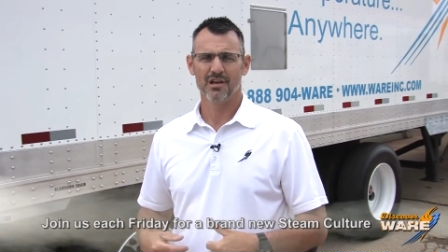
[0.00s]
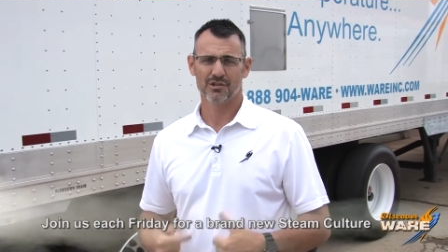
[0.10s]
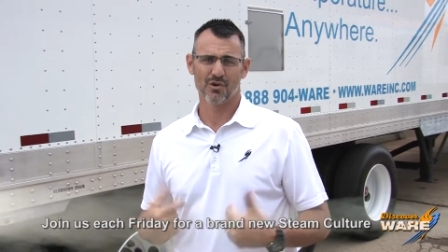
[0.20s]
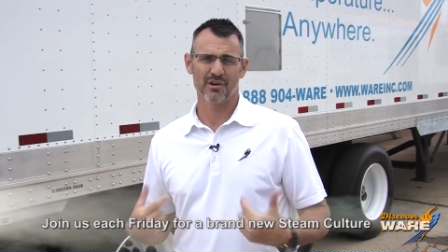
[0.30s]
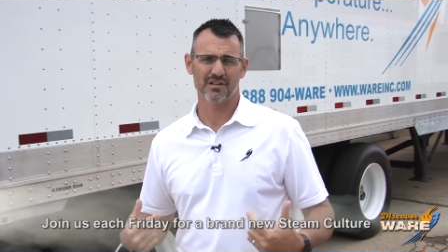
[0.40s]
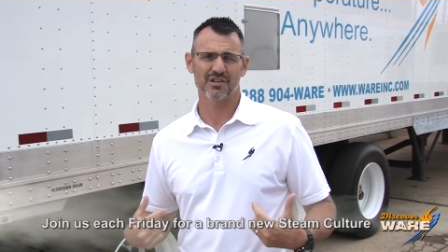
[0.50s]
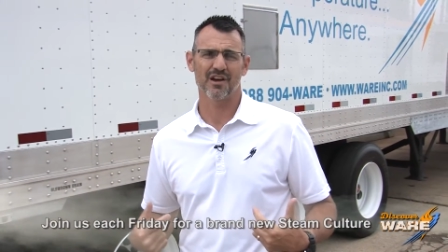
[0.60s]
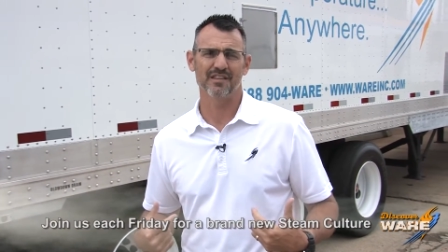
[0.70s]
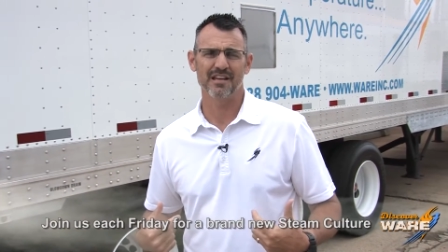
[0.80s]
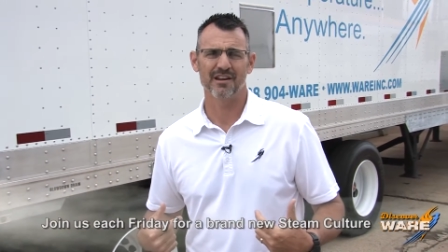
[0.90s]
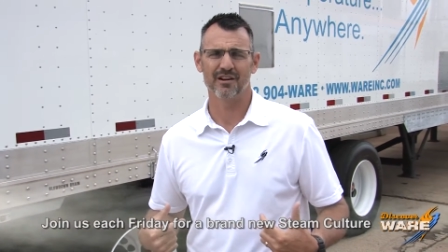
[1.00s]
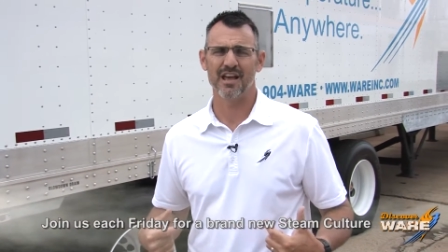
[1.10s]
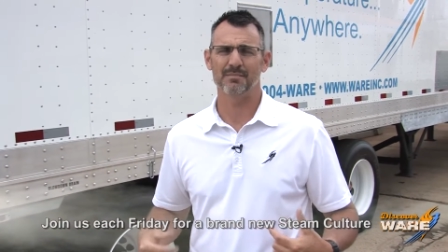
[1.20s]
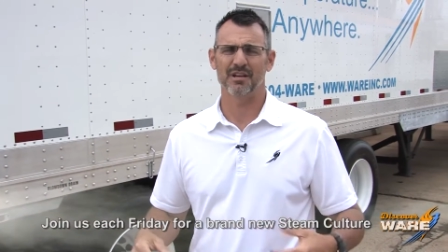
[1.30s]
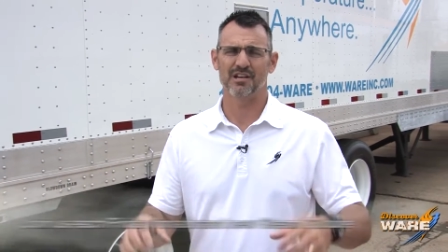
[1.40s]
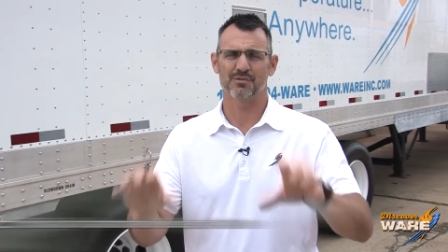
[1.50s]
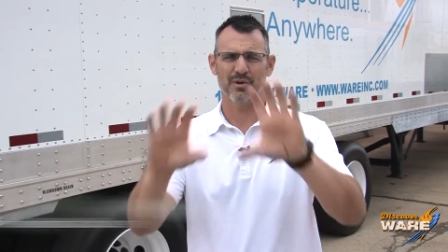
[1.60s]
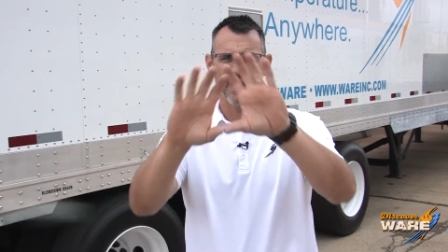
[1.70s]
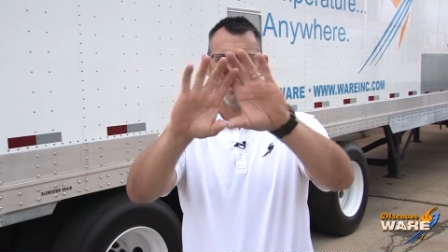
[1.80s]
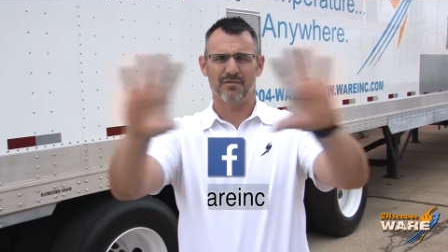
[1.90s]
Join us on the internet, because
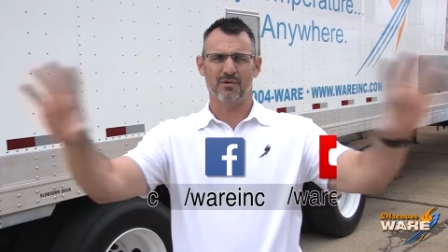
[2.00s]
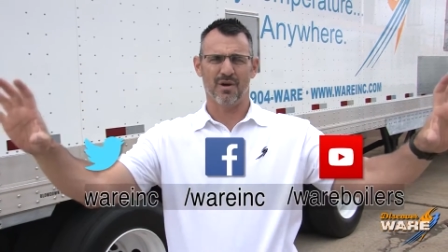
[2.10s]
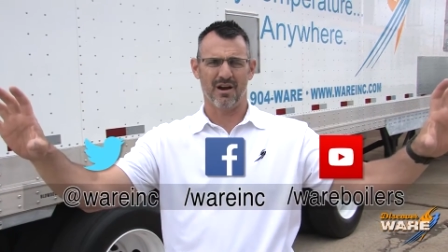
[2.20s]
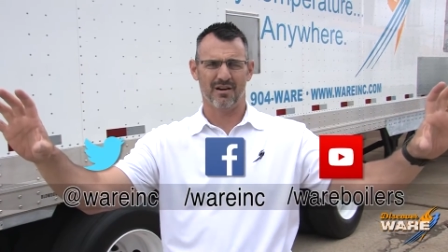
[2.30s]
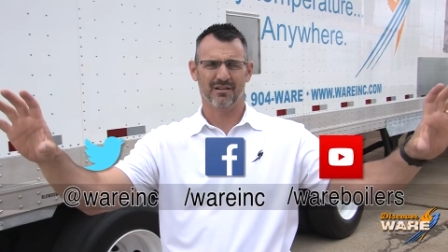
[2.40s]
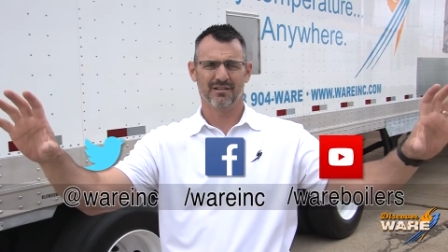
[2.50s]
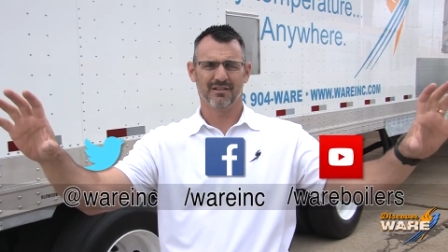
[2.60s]
we're everywhere.